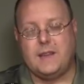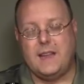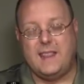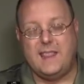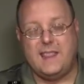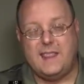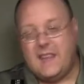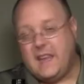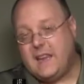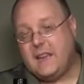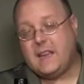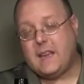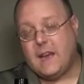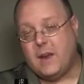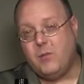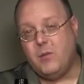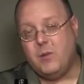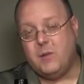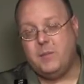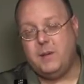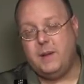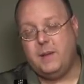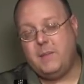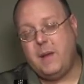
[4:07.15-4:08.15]
I think I
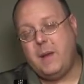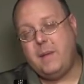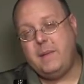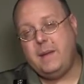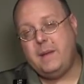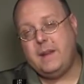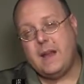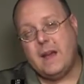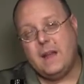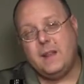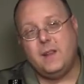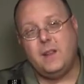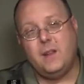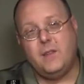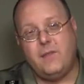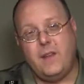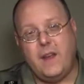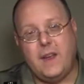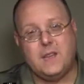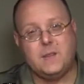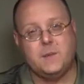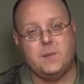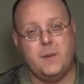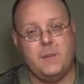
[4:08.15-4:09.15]
would be, maybe not in the
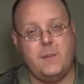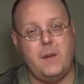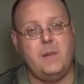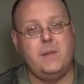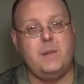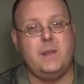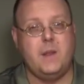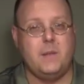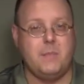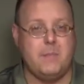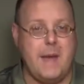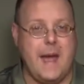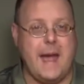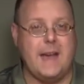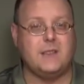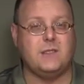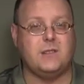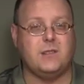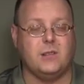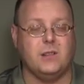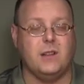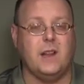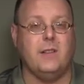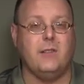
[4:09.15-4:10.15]
advanced, but maybe in the
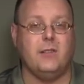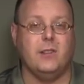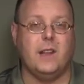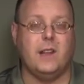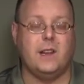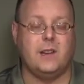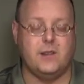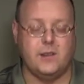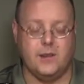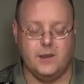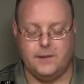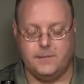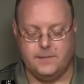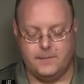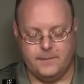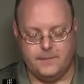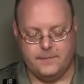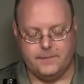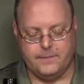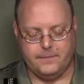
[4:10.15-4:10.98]
master level I could.